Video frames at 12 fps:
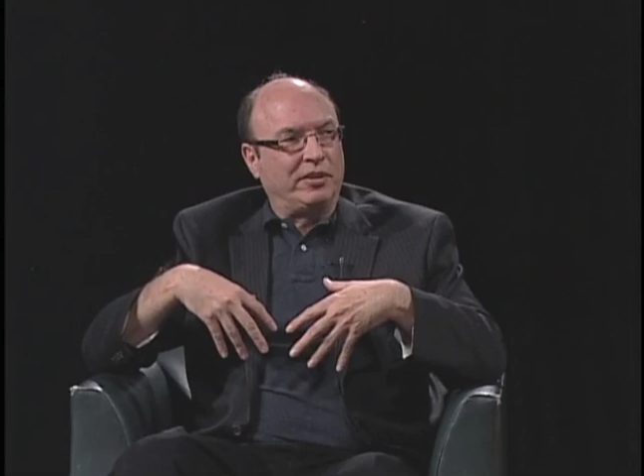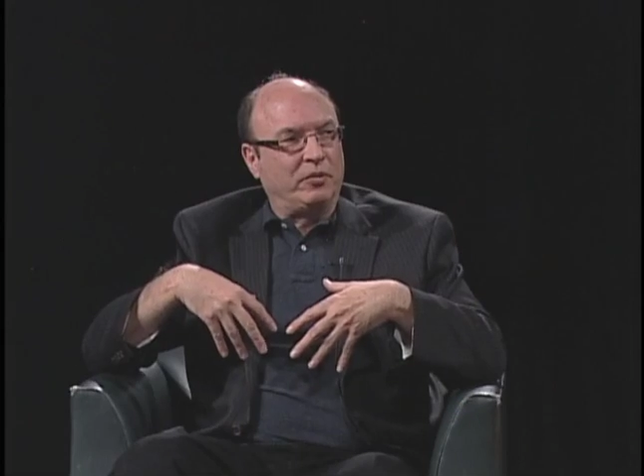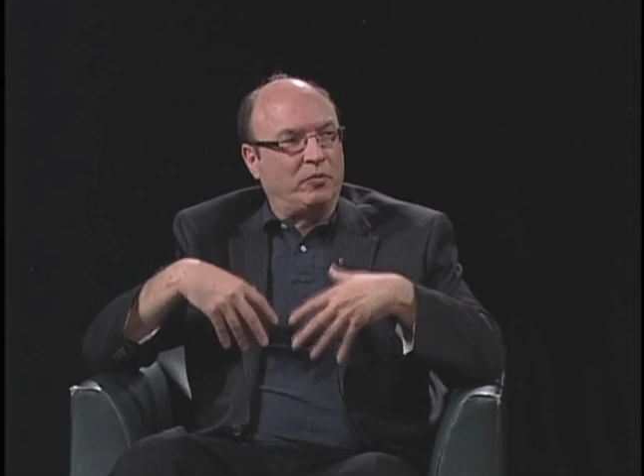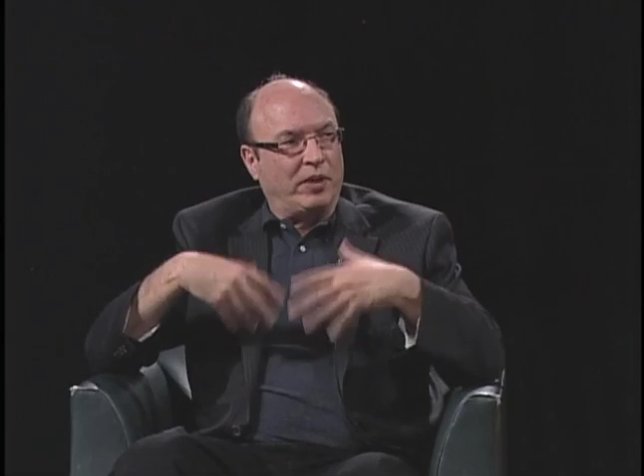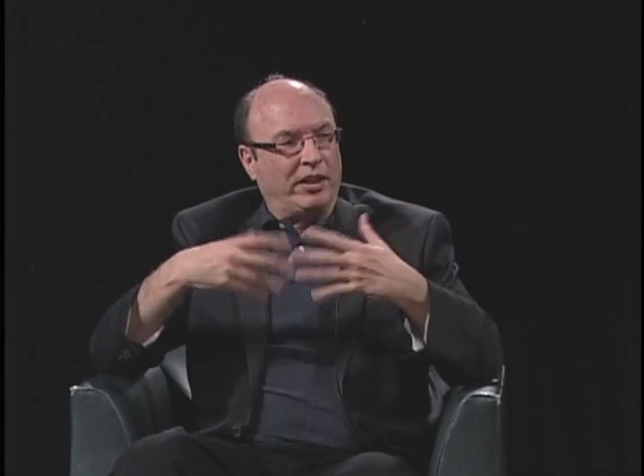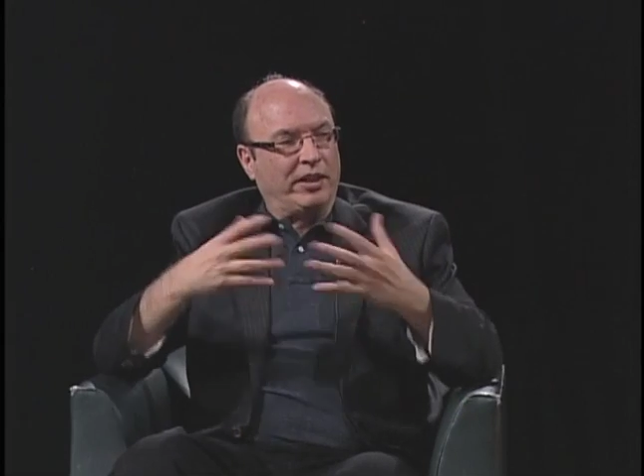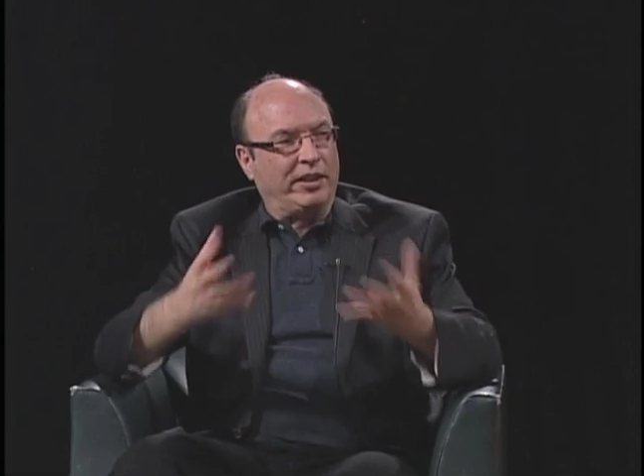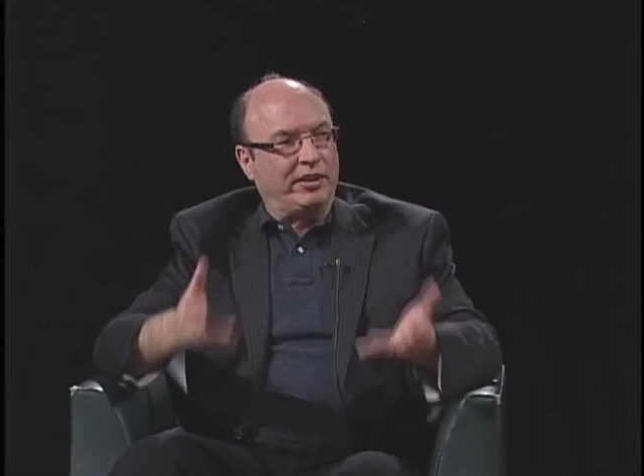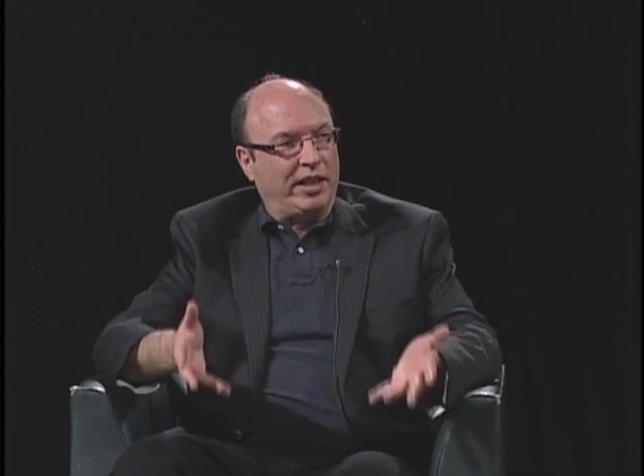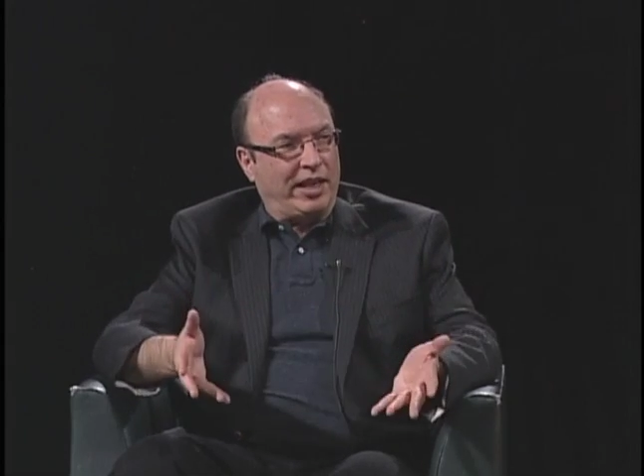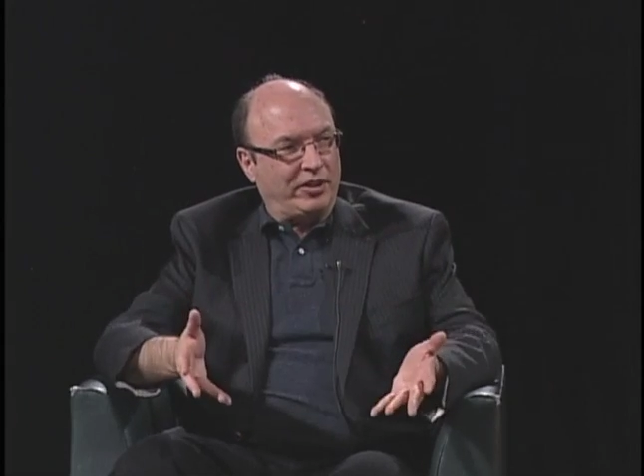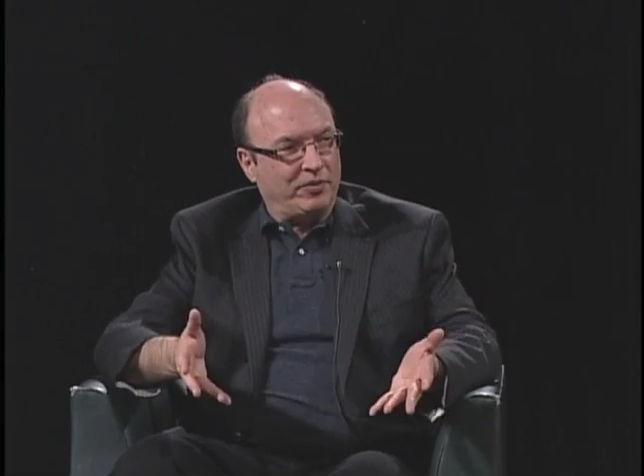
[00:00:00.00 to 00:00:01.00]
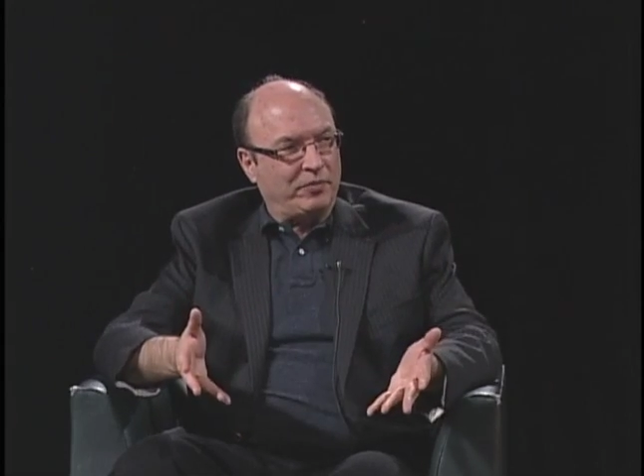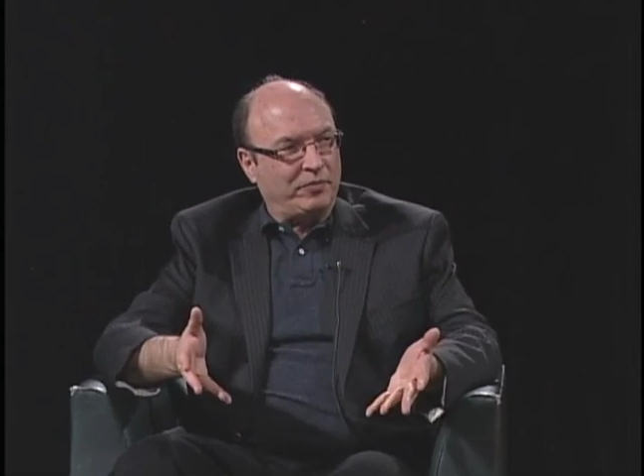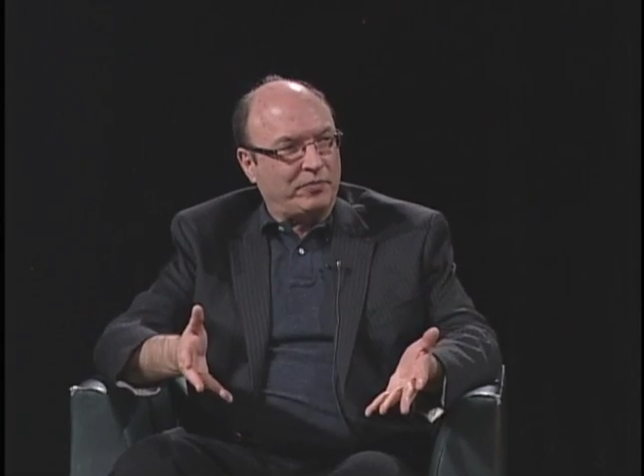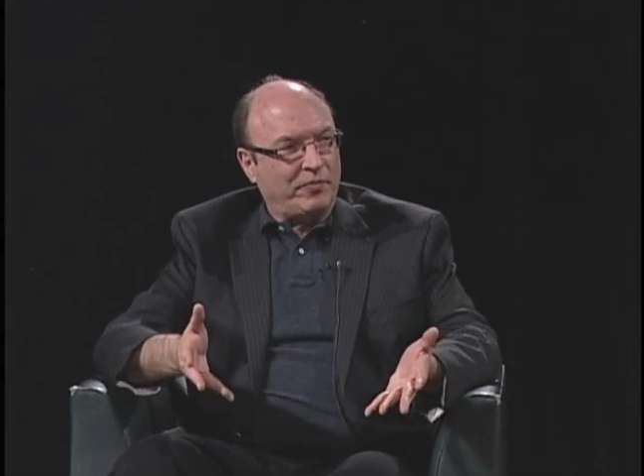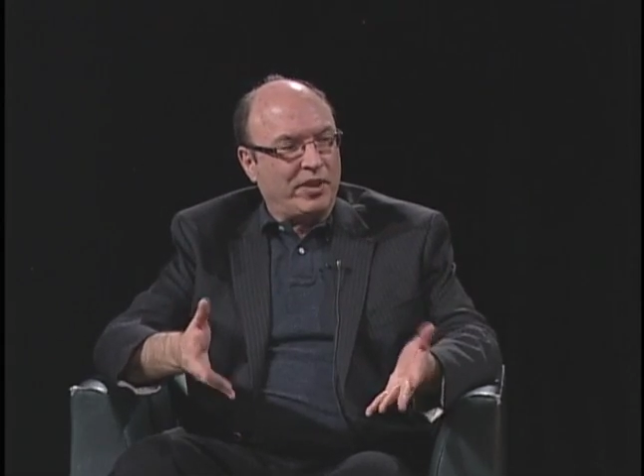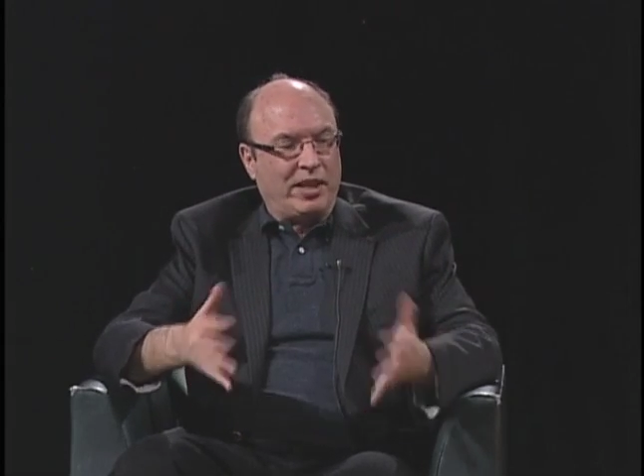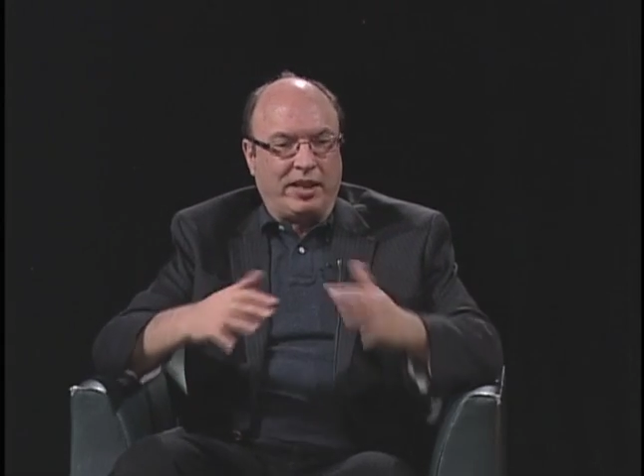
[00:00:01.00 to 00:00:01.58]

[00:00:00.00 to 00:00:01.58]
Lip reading: well inland. Mm-hmm.